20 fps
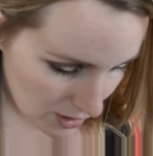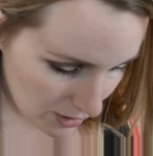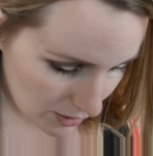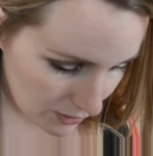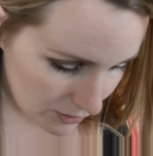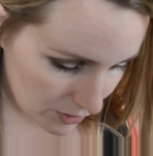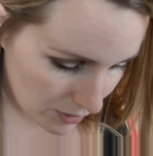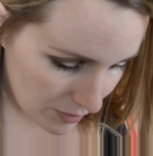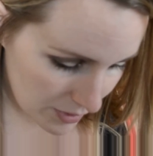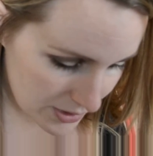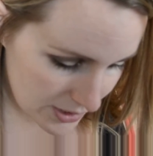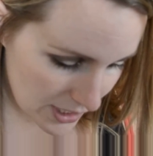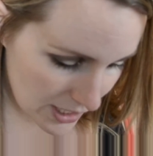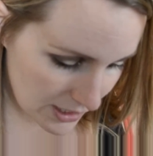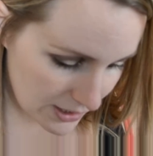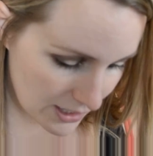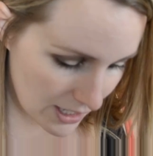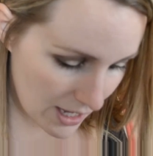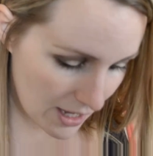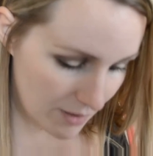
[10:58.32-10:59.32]
So I'm going to
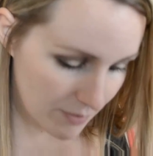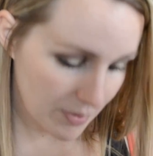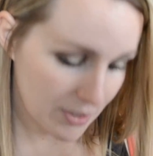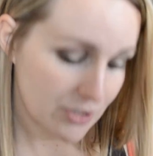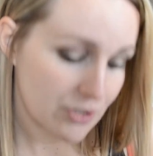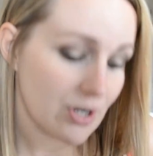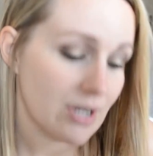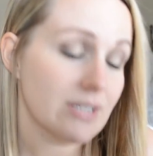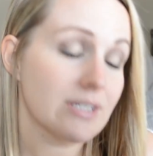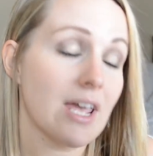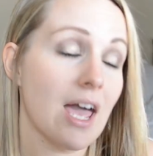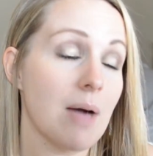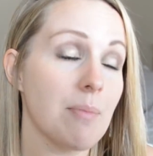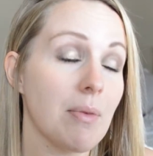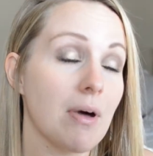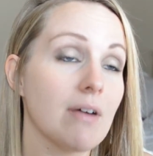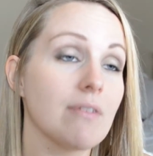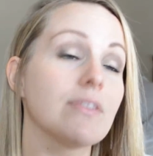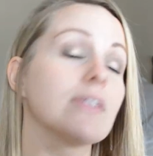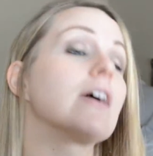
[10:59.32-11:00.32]
take that, make sure I tap
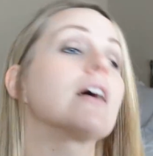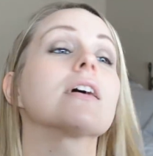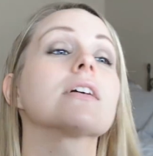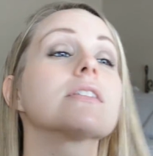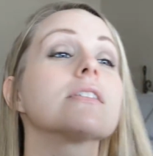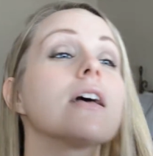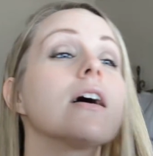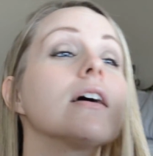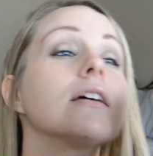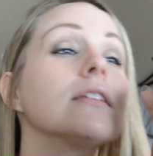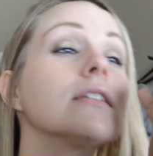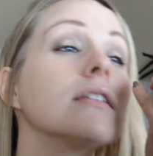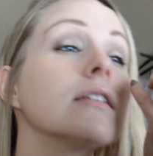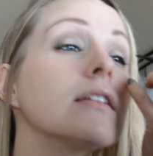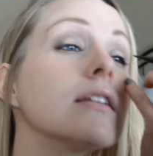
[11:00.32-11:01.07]
off the excess.